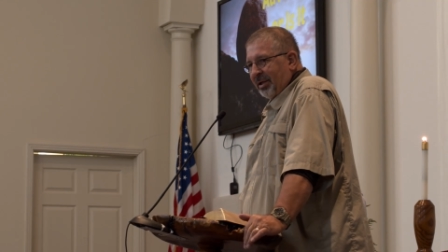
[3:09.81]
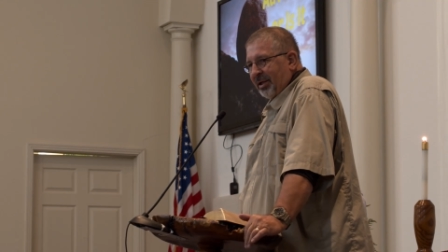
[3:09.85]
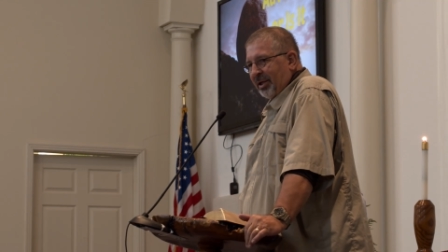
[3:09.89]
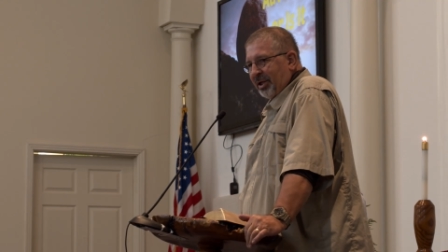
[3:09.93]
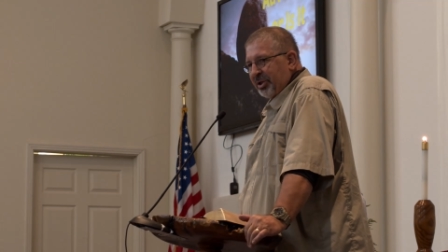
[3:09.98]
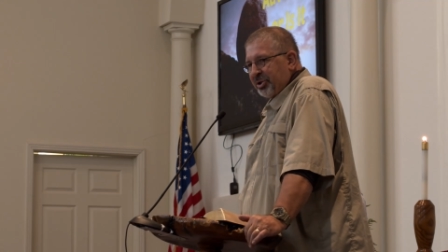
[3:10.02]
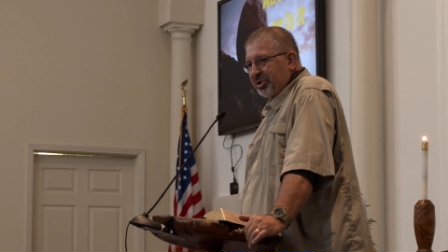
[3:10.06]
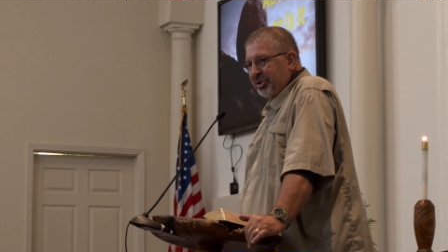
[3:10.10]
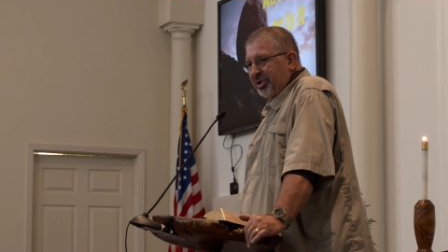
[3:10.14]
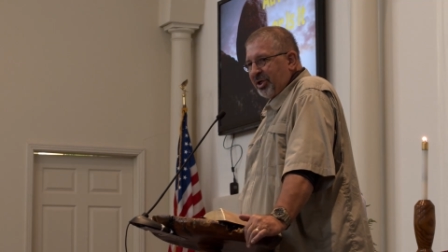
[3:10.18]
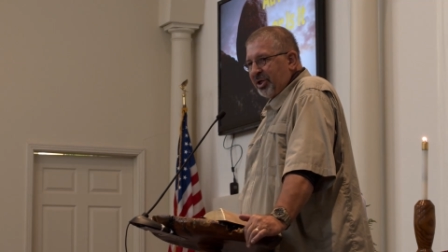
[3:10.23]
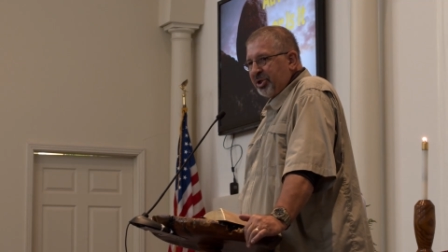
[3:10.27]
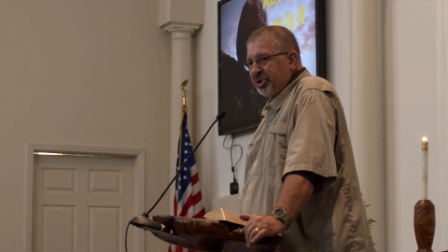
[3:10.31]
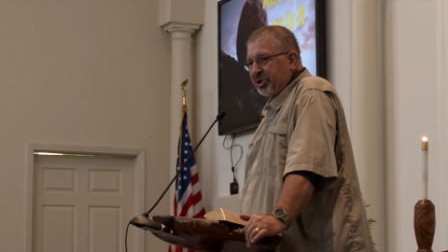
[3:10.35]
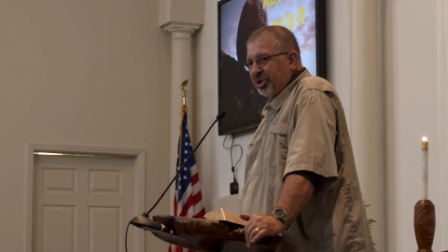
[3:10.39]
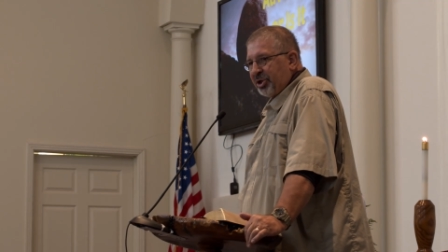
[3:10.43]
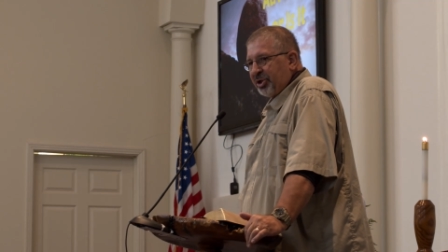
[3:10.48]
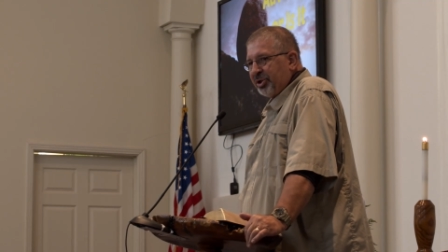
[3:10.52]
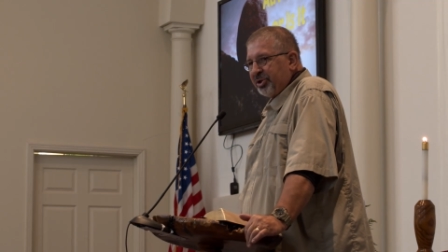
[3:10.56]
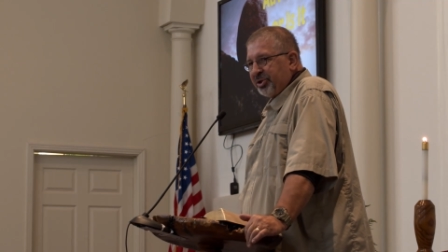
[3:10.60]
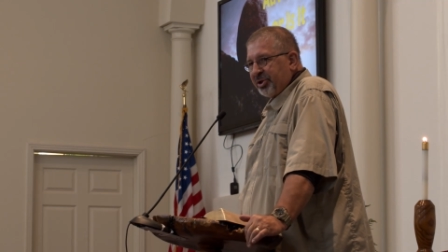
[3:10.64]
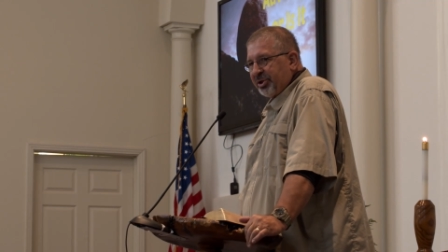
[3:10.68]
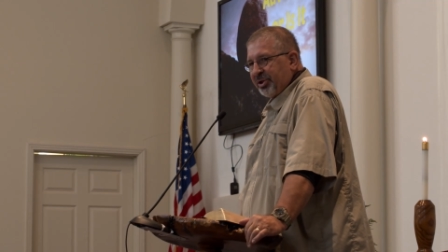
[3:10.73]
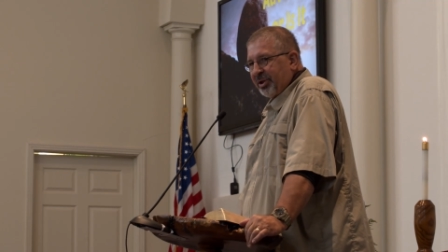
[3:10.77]
his
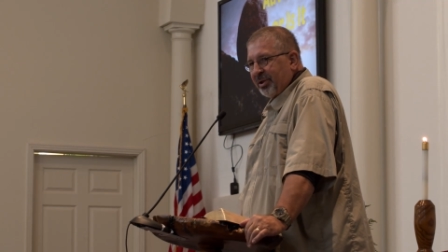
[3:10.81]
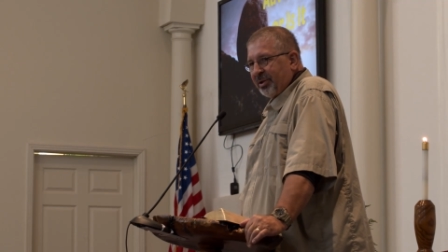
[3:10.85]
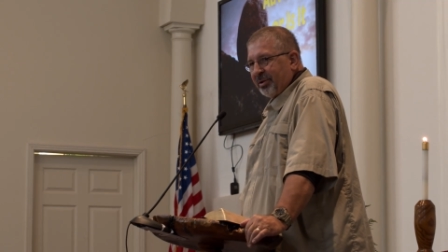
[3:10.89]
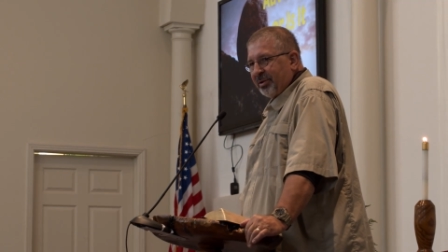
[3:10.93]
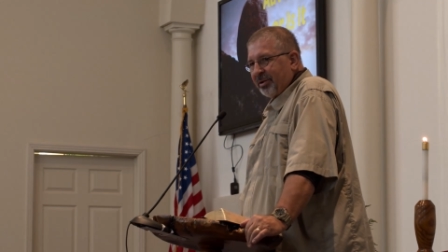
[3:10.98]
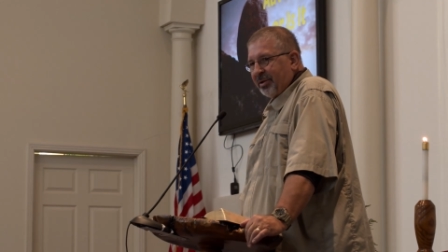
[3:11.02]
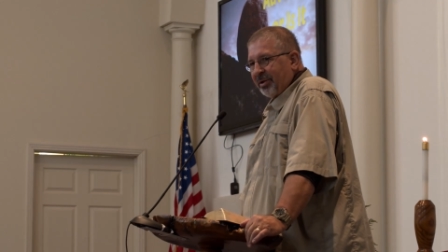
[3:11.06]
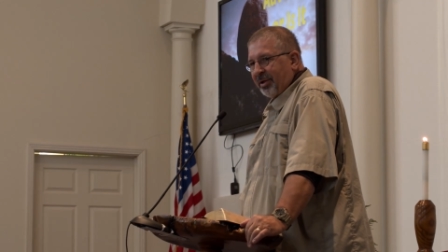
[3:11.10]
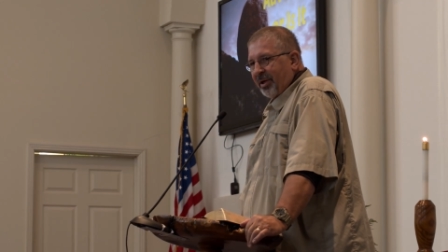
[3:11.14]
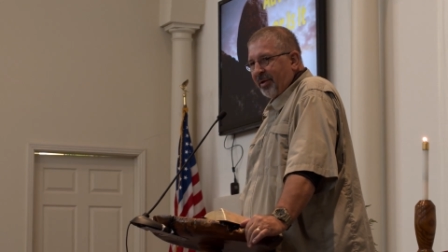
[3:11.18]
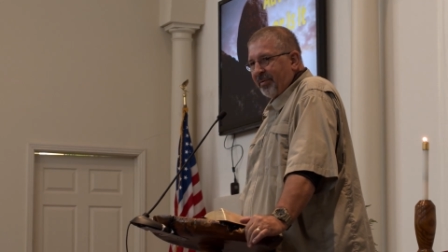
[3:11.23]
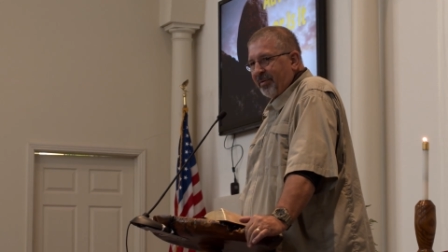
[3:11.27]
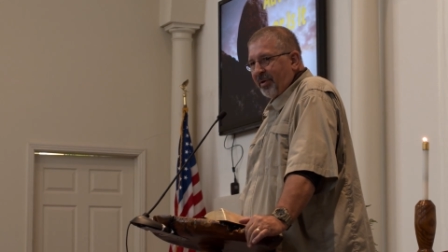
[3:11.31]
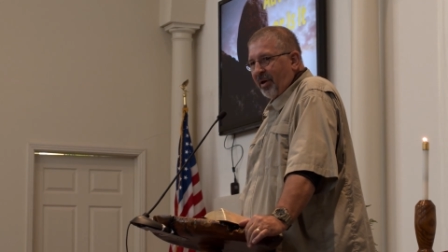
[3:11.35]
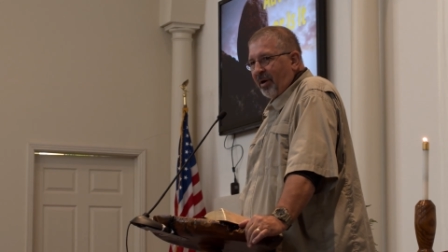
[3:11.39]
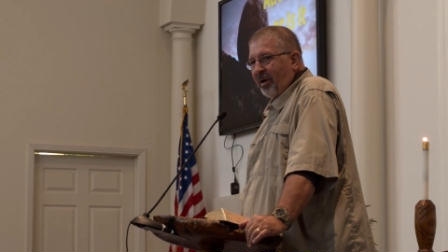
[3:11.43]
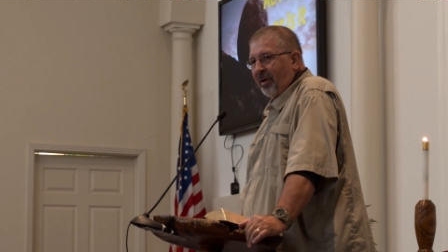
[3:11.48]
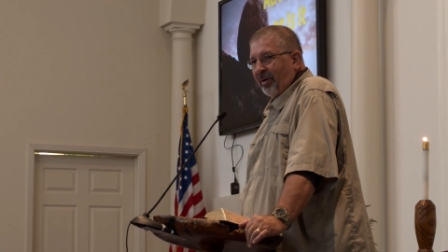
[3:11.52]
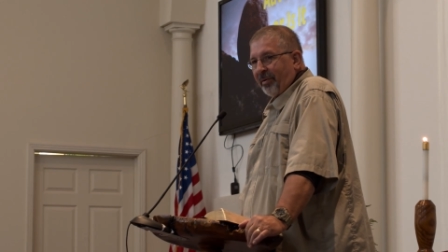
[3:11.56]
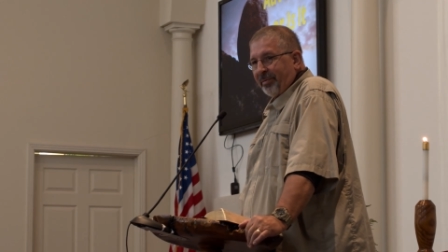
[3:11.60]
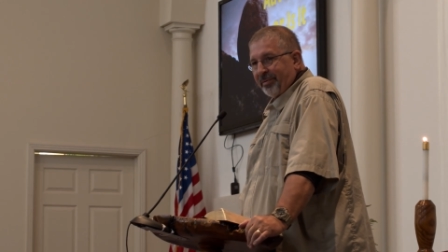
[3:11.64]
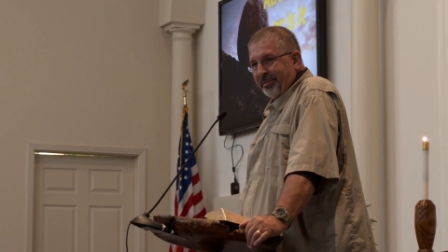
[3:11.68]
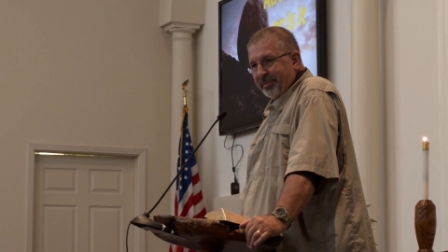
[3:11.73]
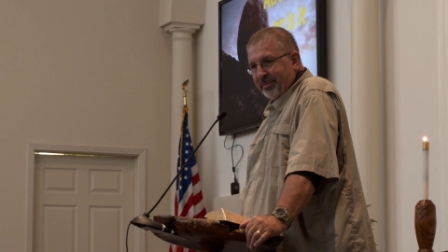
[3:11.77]
teachings in
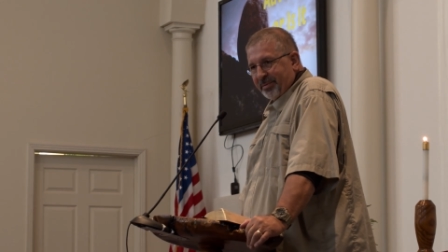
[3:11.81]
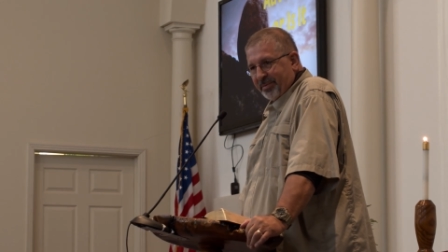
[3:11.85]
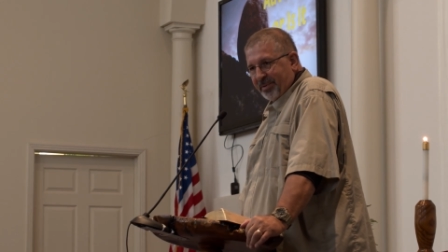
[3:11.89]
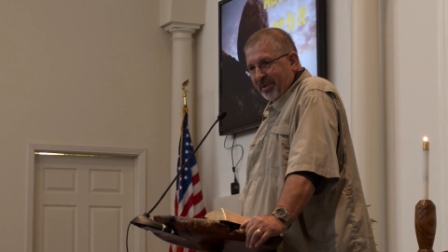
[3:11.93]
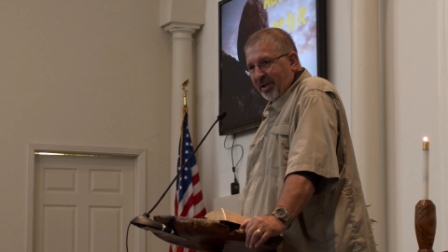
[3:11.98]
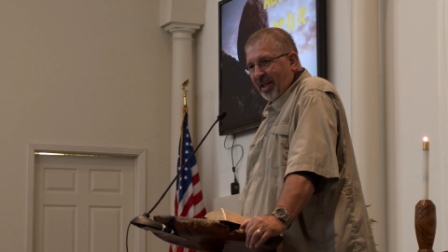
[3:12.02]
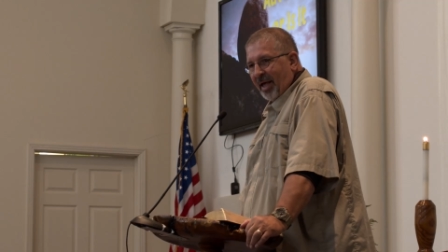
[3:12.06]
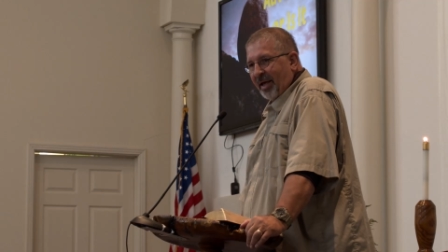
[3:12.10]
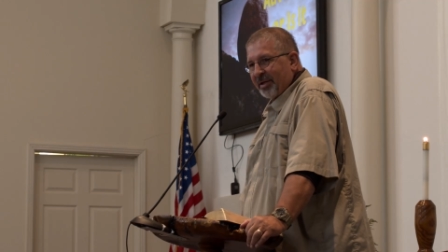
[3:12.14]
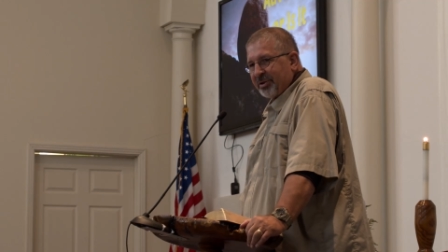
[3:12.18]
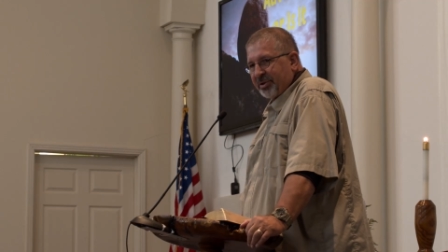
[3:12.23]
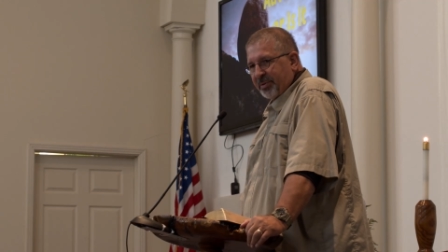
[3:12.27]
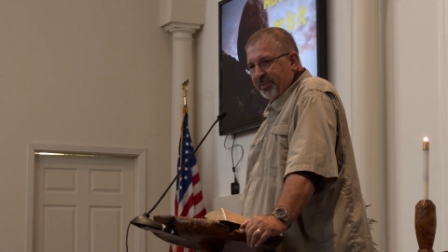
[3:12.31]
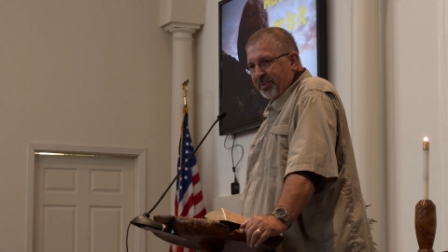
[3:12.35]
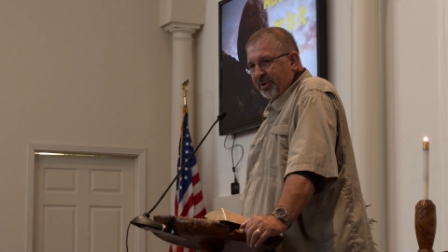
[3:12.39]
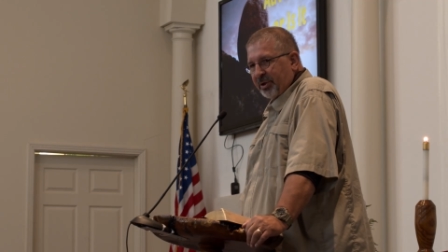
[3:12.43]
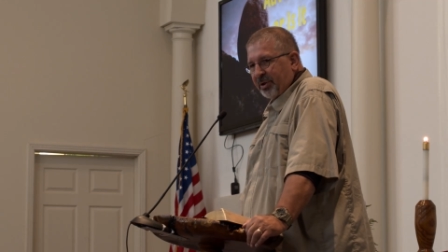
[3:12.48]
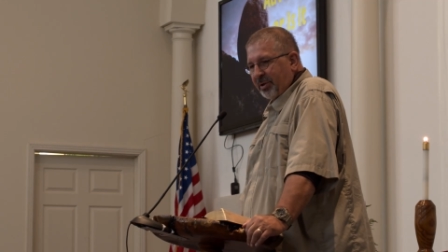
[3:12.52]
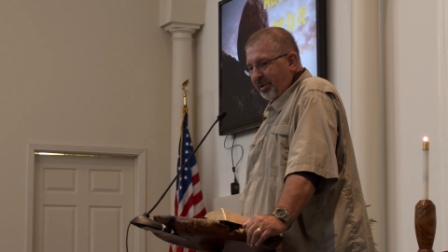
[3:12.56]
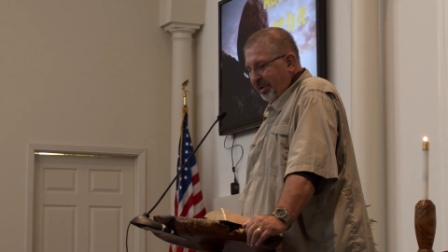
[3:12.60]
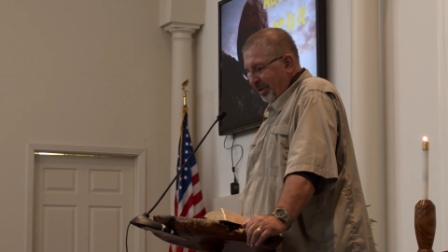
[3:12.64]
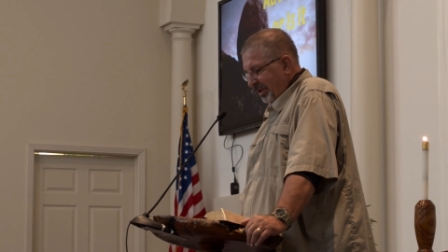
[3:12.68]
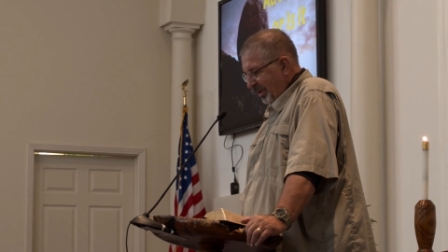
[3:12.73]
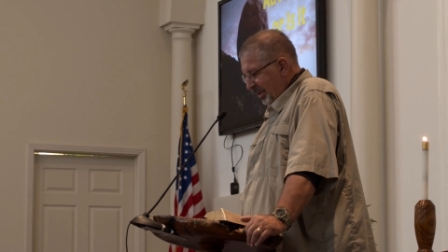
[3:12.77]
their philosophy.